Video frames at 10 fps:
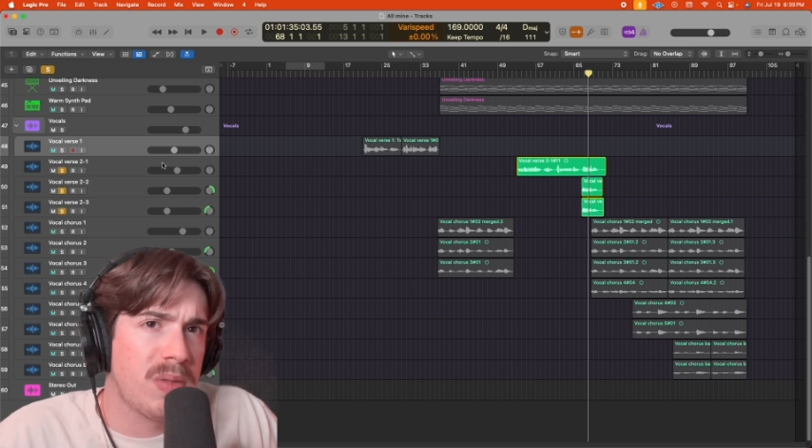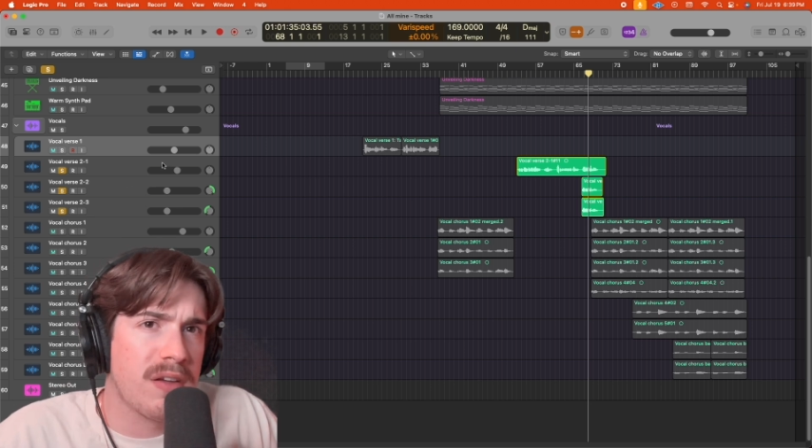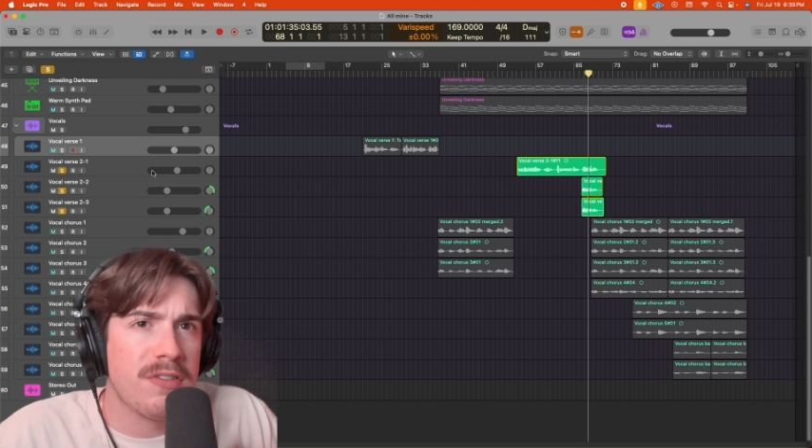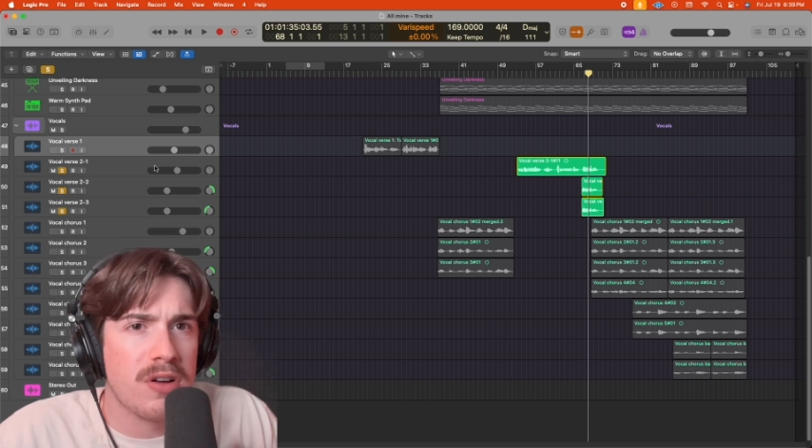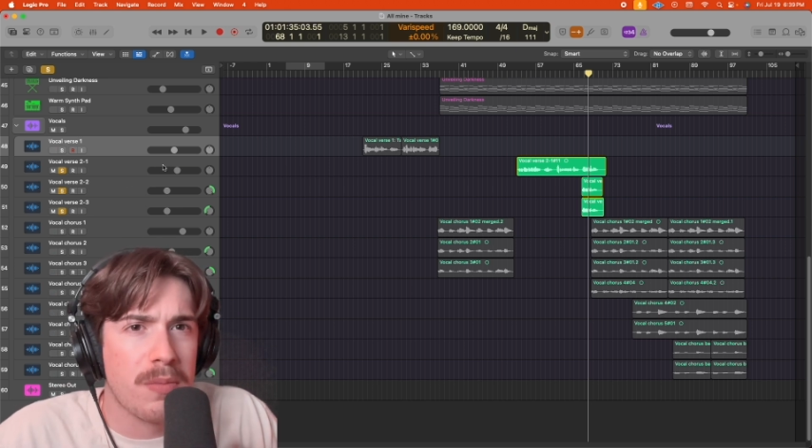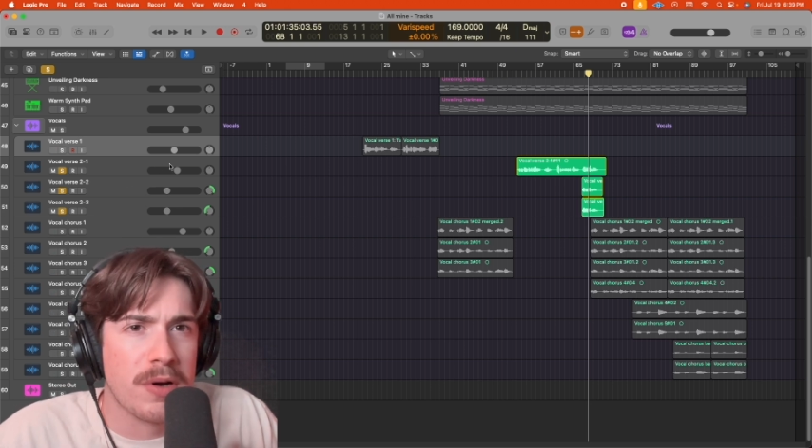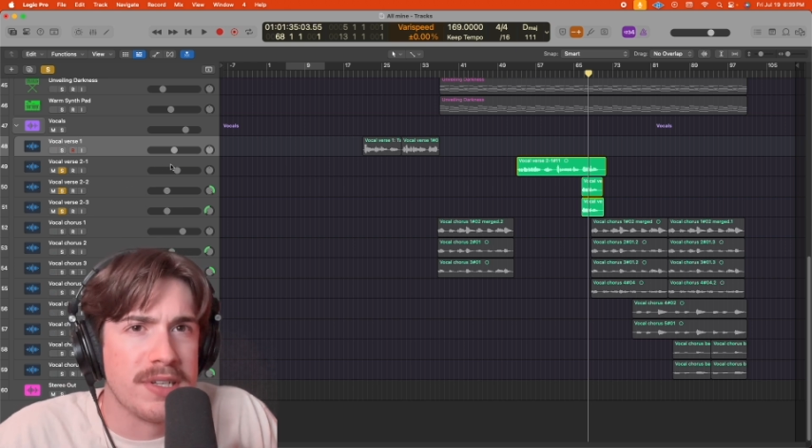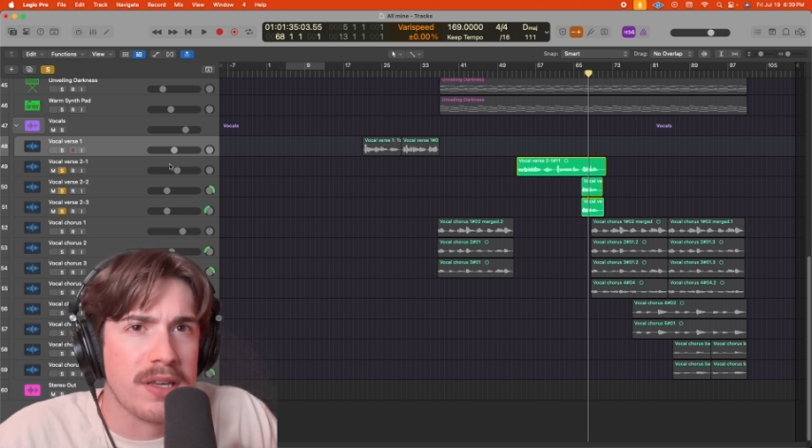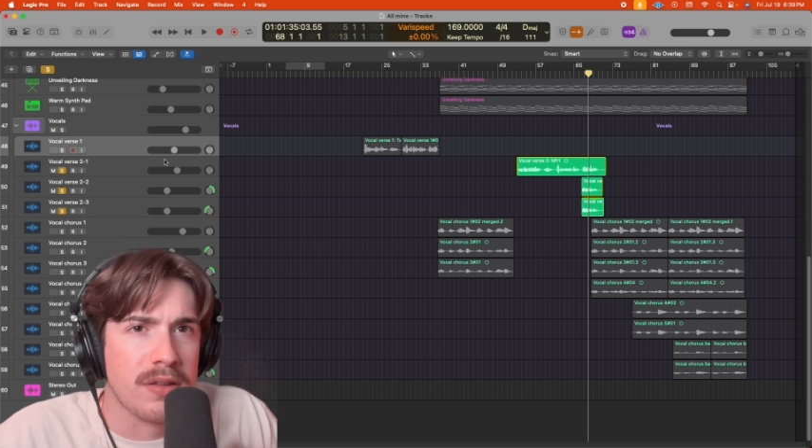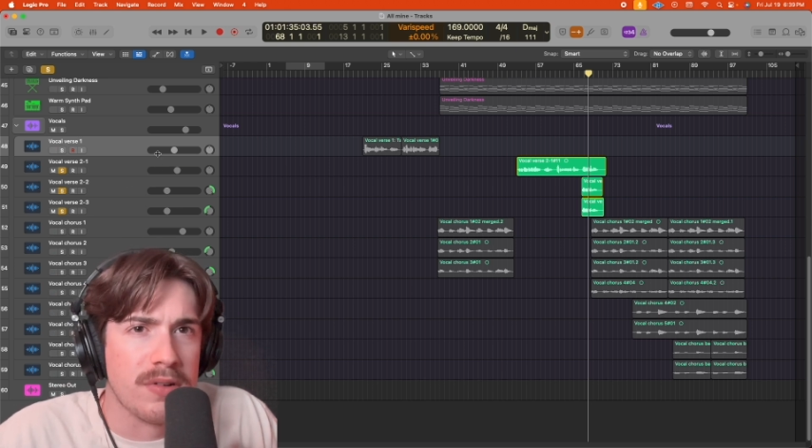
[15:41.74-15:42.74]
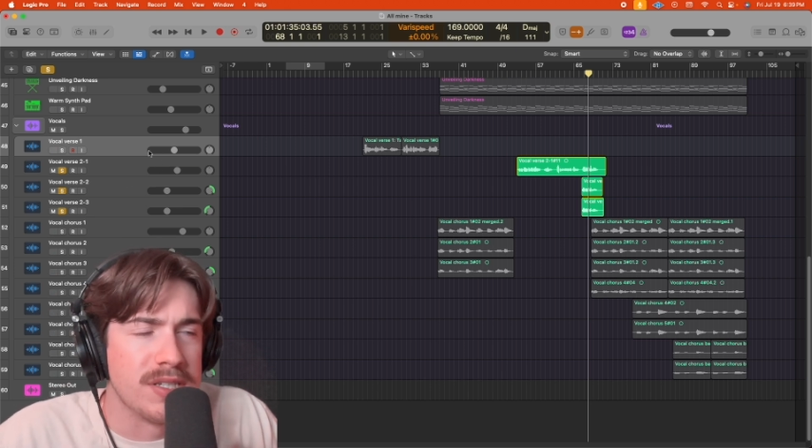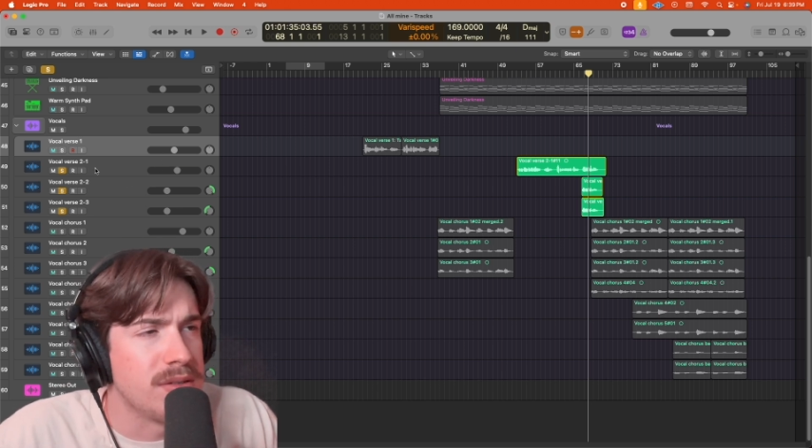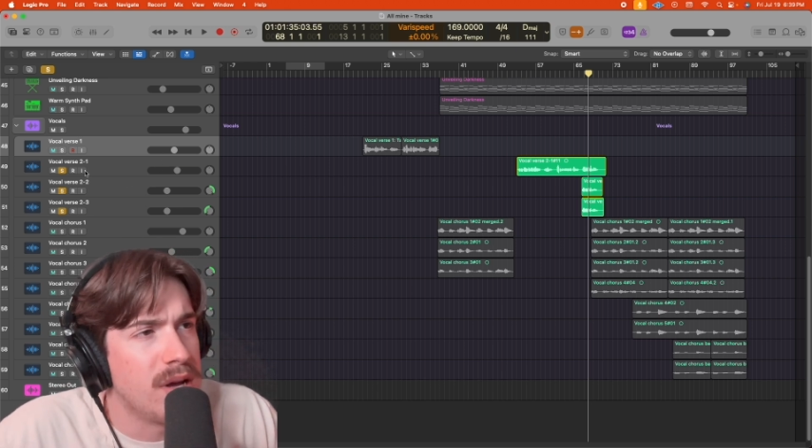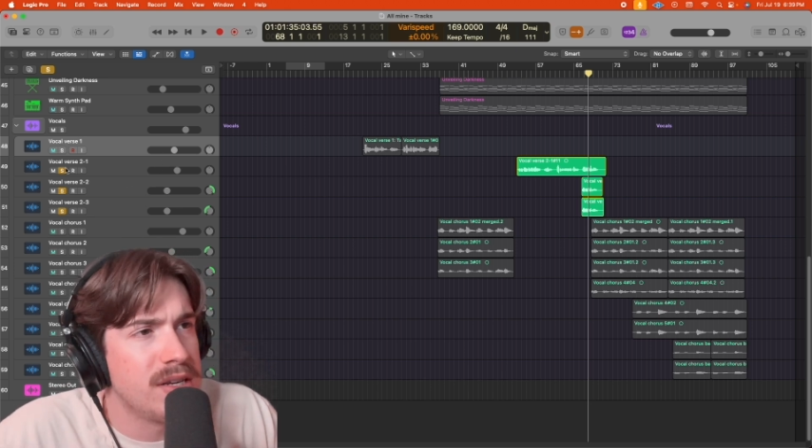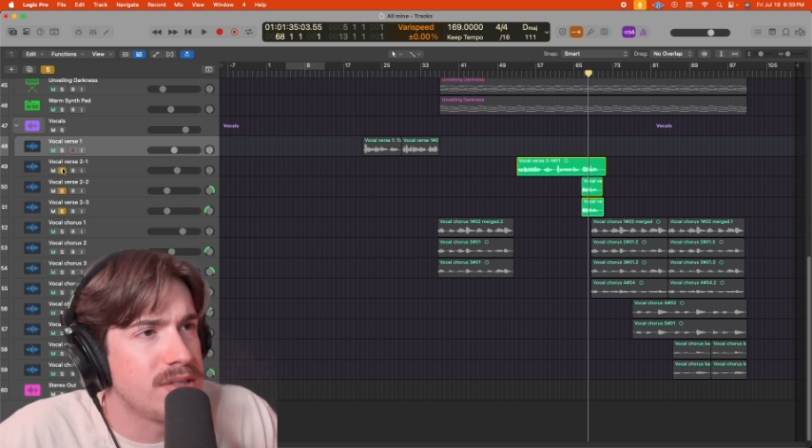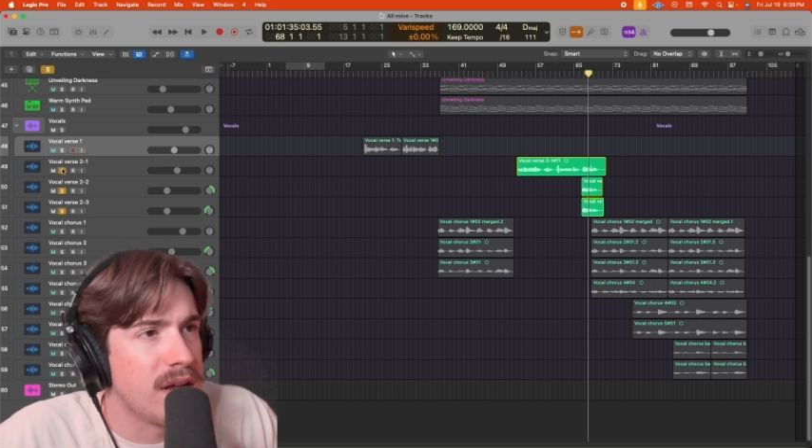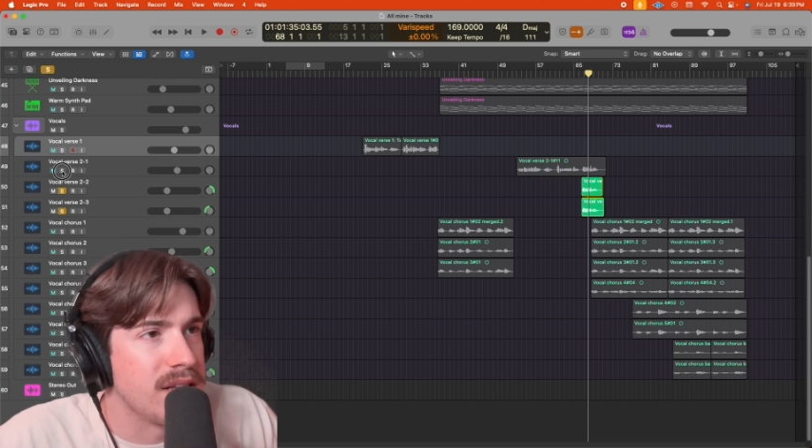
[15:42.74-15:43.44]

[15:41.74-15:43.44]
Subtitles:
no particular reason. I just thought